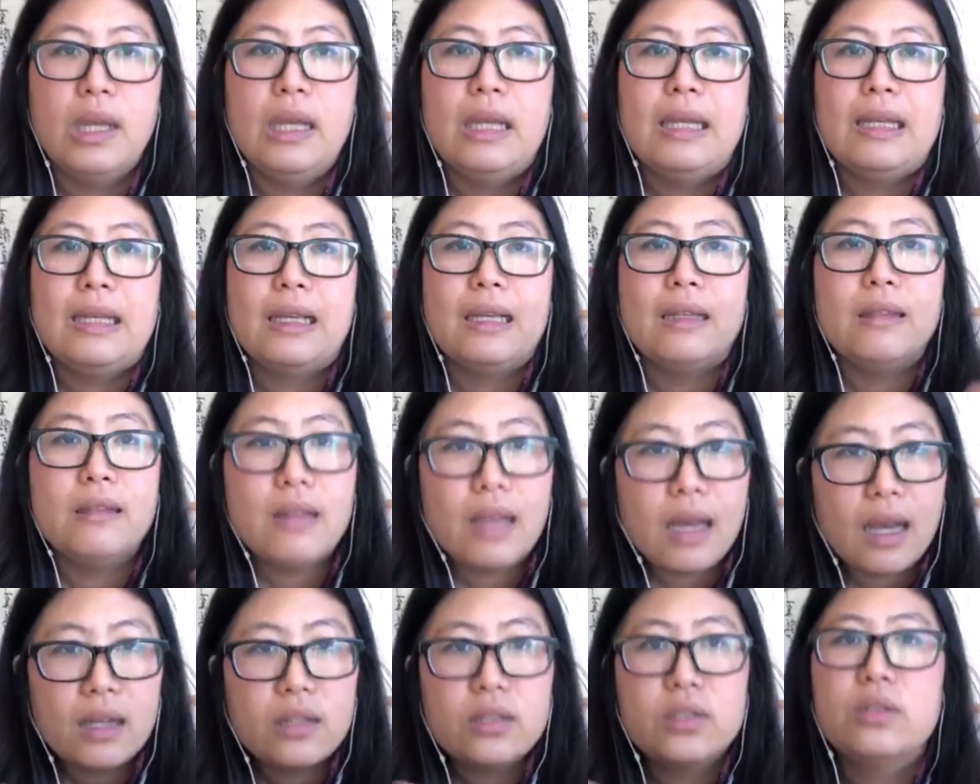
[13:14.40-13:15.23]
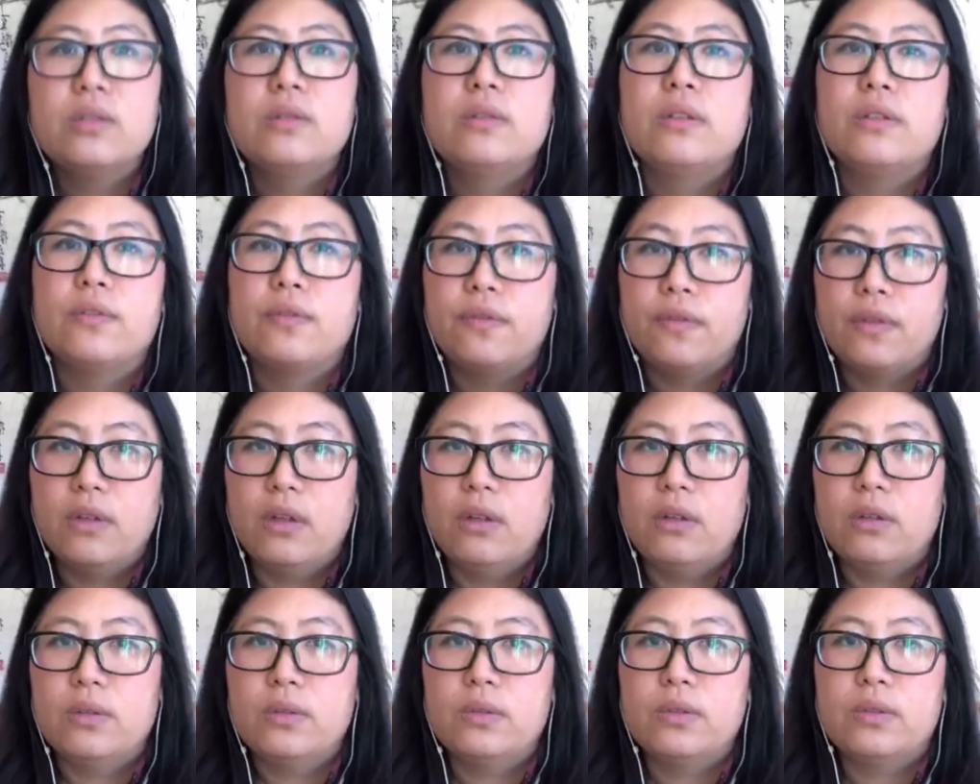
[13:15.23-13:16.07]
it naturally
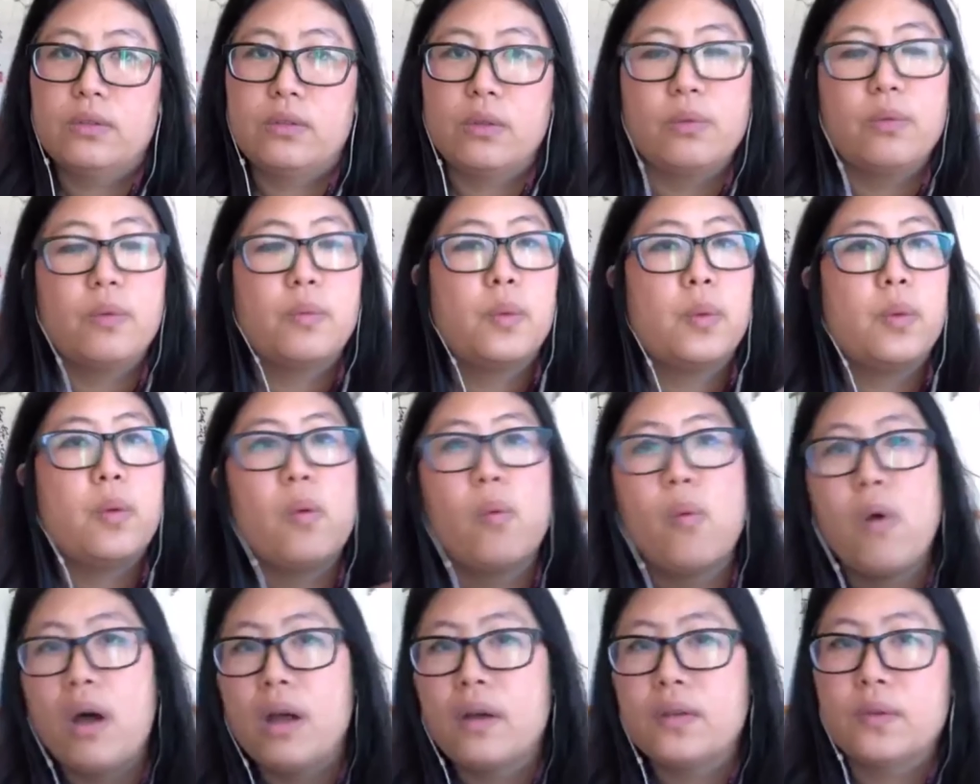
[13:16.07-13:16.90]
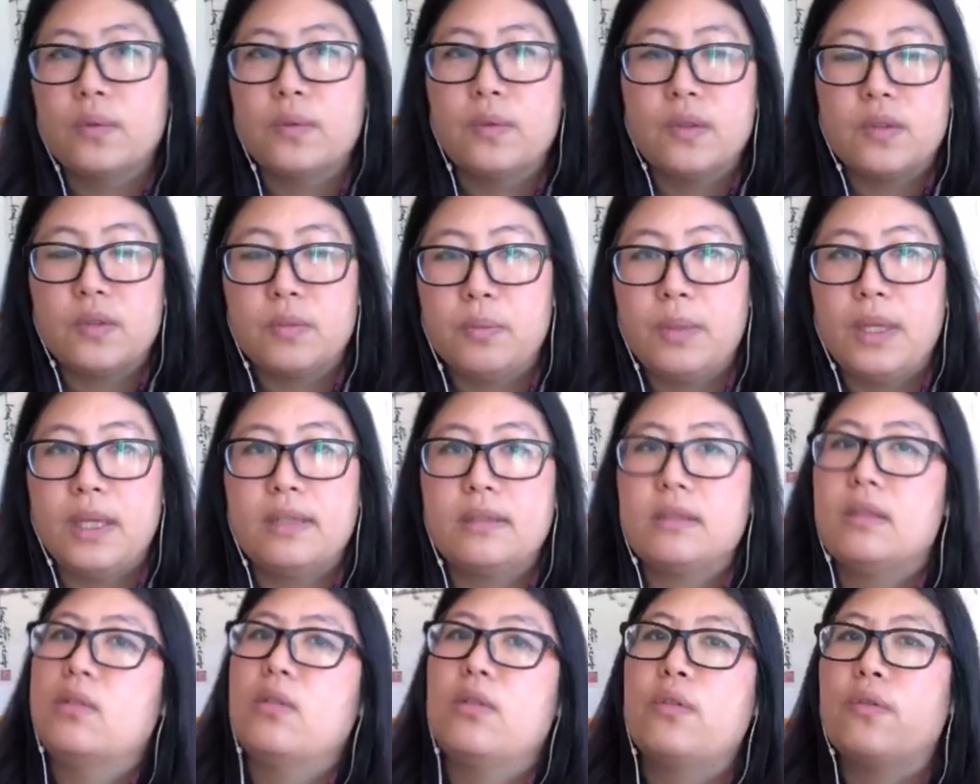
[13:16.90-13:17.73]
flows. So when people walk through the
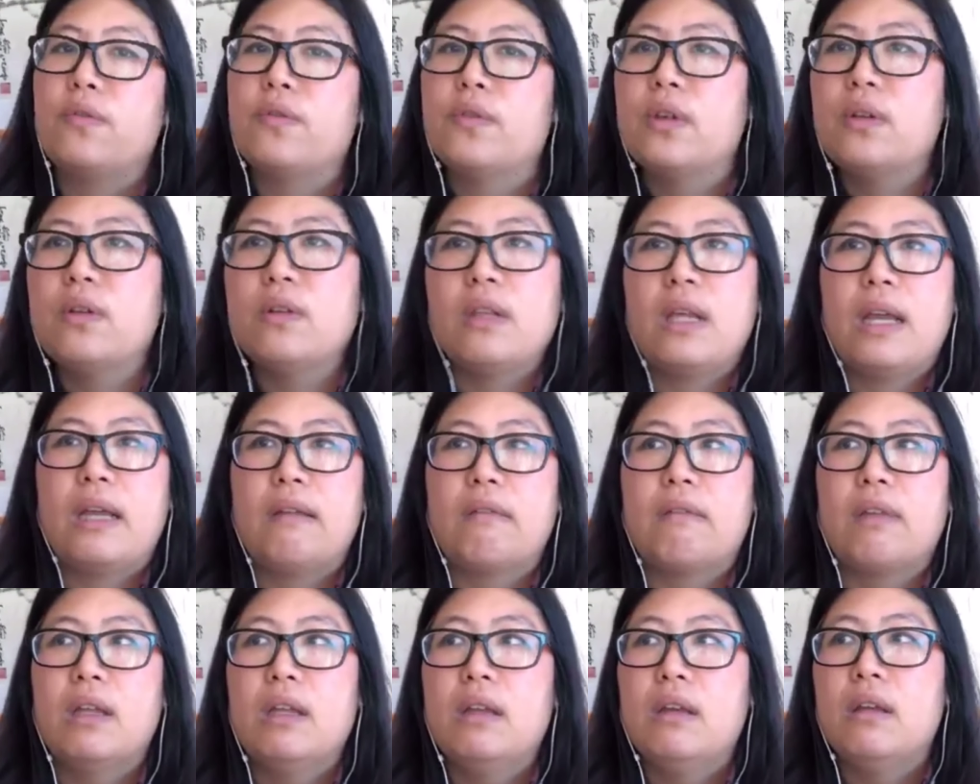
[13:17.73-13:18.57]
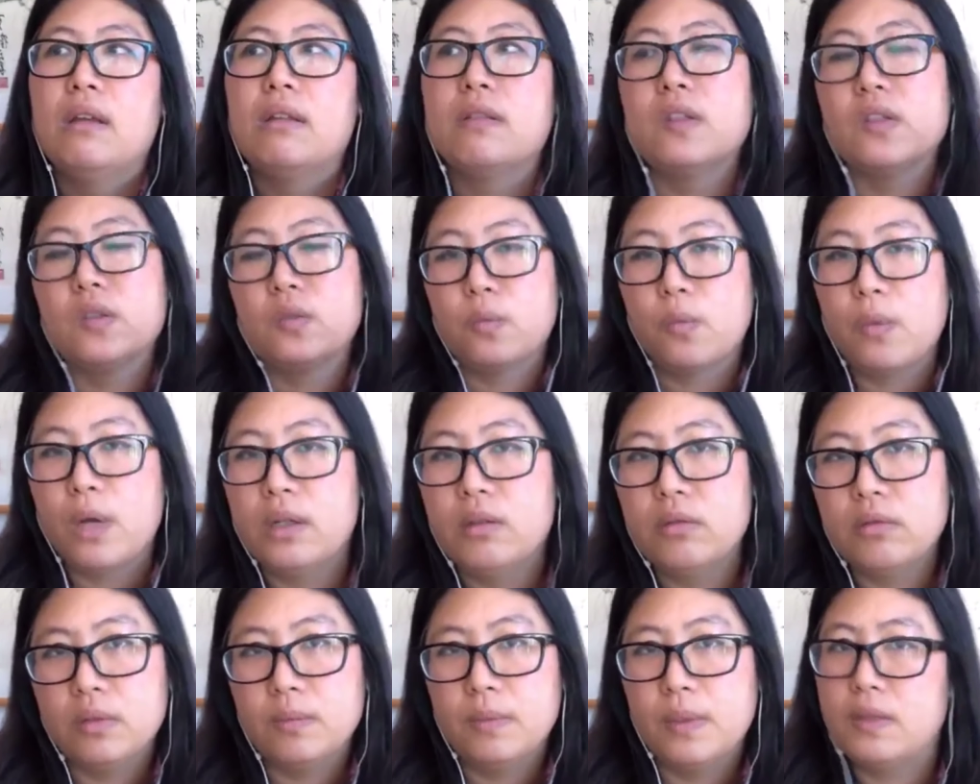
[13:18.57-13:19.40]
space, they don't feel like this
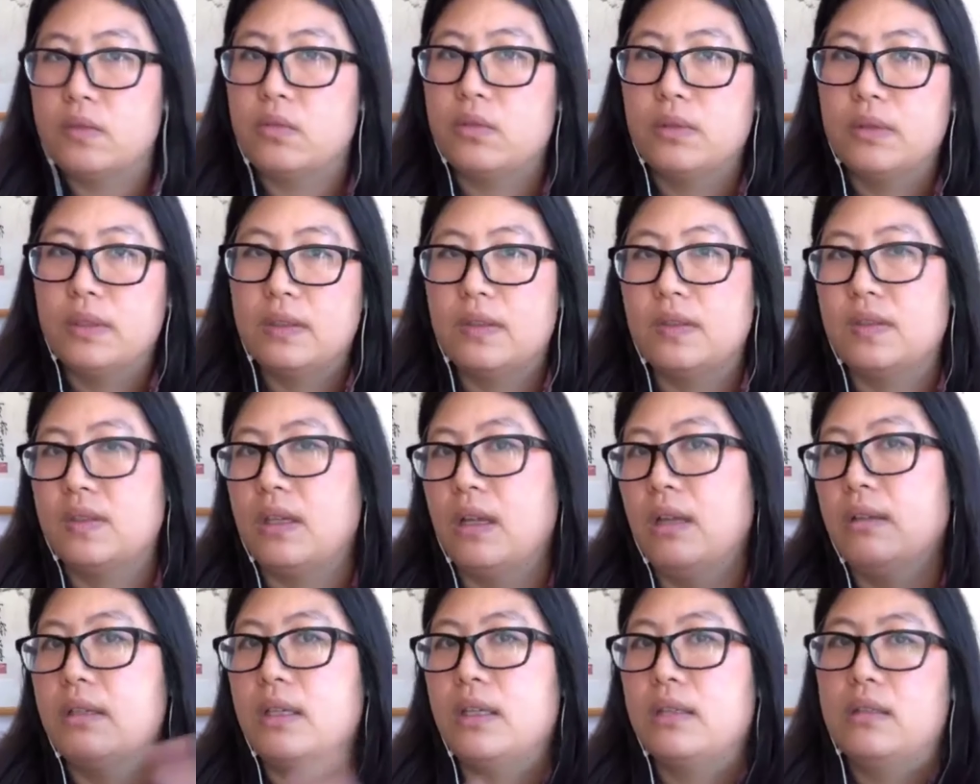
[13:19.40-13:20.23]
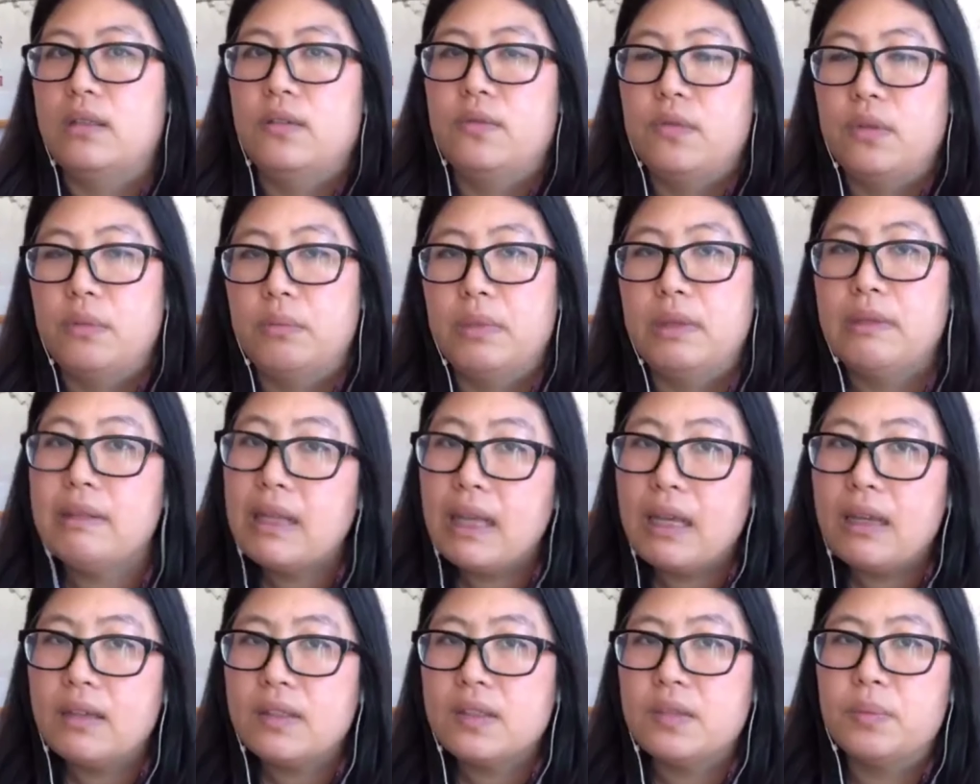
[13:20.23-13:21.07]
one room is really disconnected from the
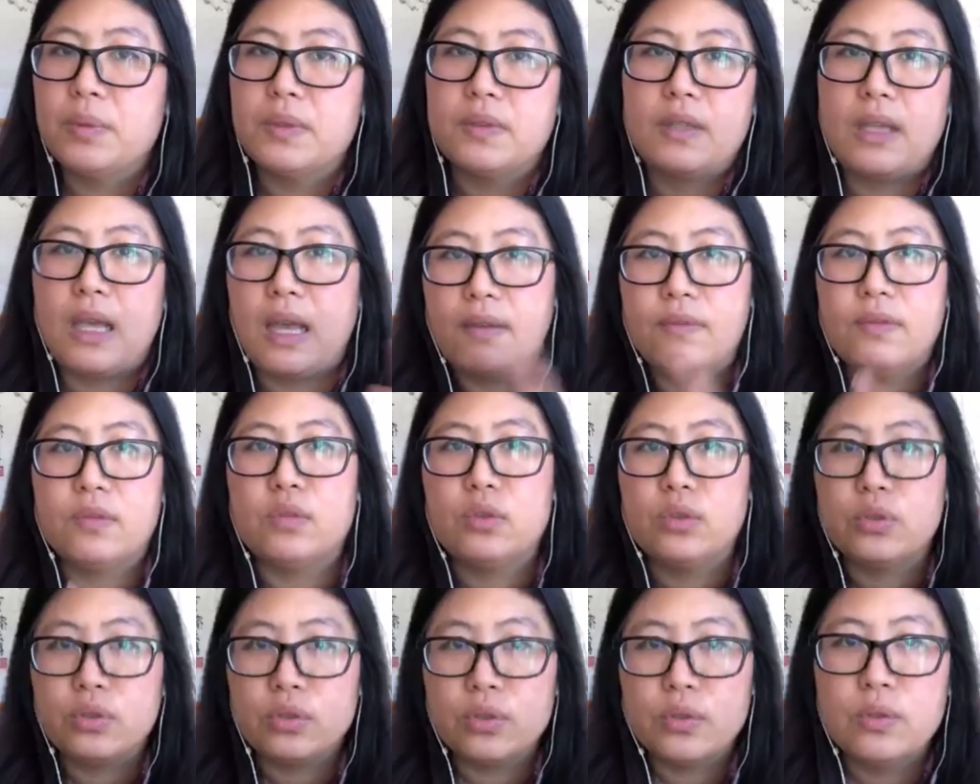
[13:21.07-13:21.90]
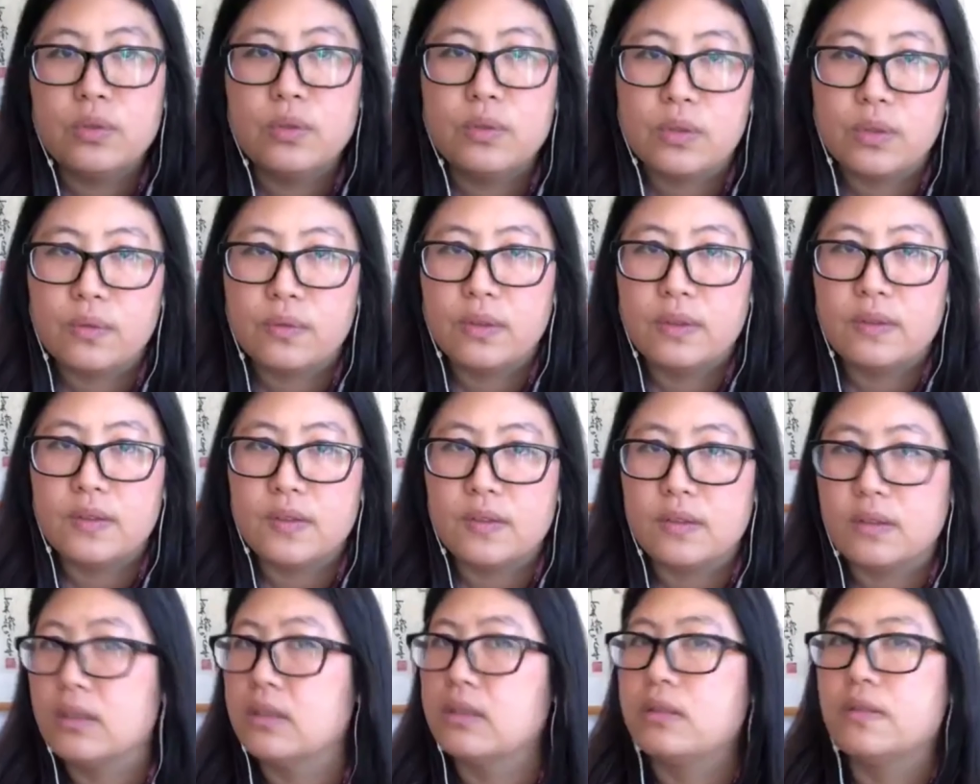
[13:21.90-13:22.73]
next because they have 2 different
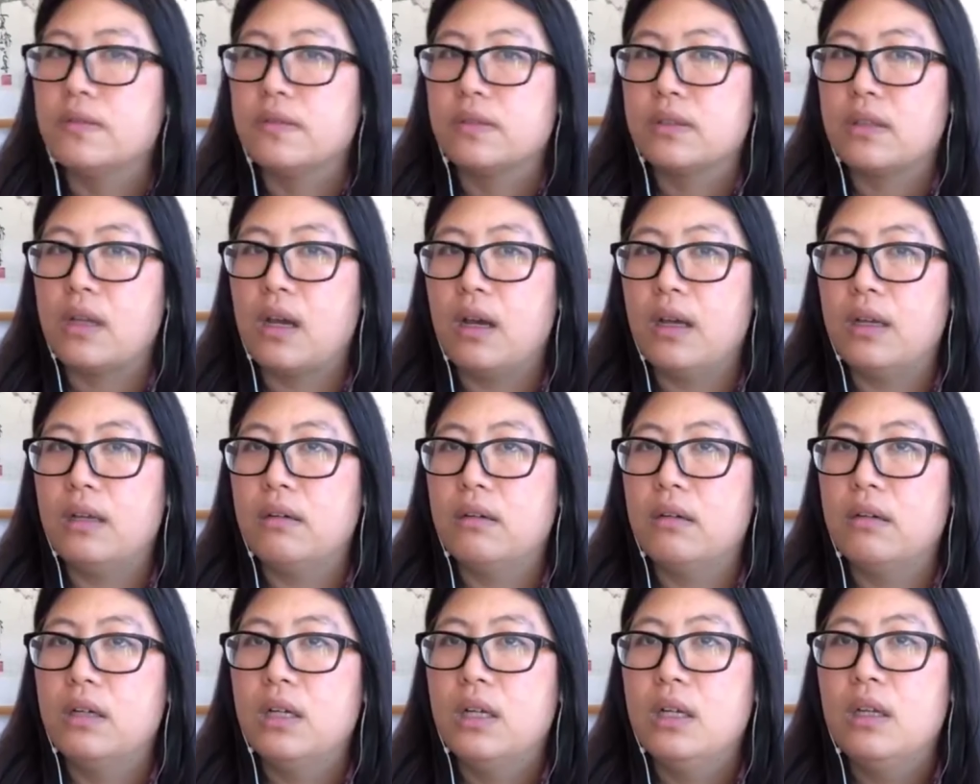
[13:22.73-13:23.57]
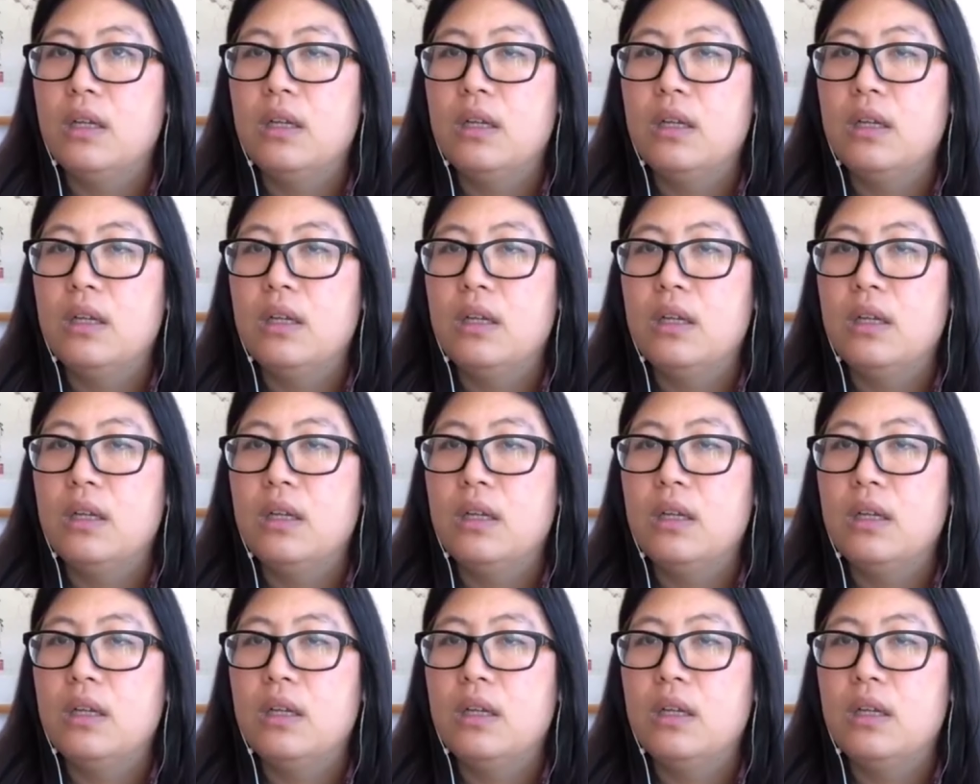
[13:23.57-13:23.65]
distinctive styles.